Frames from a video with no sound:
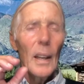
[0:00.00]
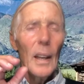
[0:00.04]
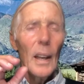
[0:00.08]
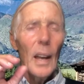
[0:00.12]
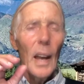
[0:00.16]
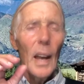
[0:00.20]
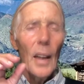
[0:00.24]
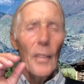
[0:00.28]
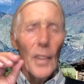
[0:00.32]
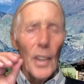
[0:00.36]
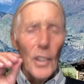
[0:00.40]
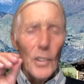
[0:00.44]

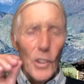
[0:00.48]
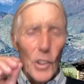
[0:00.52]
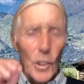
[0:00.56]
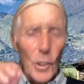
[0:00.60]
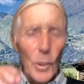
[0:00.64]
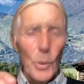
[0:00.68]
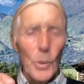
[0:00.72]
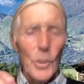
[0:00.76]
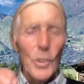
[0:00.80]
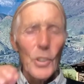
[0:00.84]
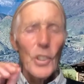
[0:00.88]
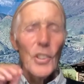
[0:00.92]
and then
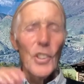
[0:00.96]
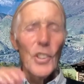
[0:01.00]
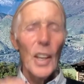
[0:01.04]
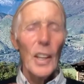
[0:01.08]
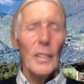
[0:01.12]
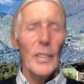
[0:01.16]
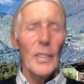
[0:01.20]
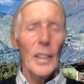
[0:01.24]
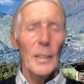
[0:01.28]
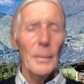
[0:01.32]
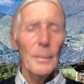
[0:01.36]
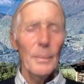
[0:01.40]
choose to
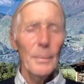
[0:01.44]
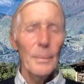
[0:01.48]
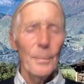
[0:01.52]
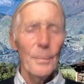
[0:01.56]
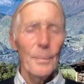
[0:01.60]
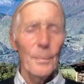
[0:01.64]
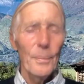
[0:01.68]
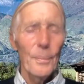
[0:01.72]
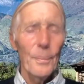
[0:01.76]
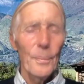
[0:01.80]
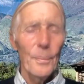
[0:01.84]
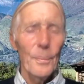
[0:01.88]
save it.
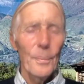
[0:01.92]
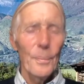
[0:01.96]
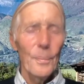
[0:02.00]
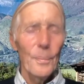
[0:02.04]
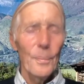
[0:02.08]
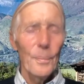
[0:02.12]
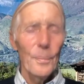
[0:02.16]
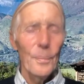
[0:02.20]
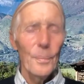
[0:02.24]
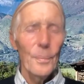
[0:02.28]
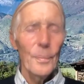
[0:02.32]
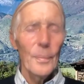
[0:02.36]

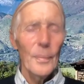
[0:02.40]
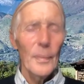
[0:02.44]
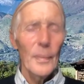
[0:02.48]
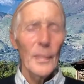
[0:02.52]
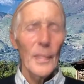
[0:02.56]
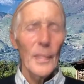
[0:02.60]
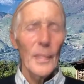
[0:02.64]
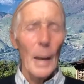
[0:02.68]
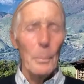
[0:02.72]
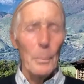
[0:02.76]
That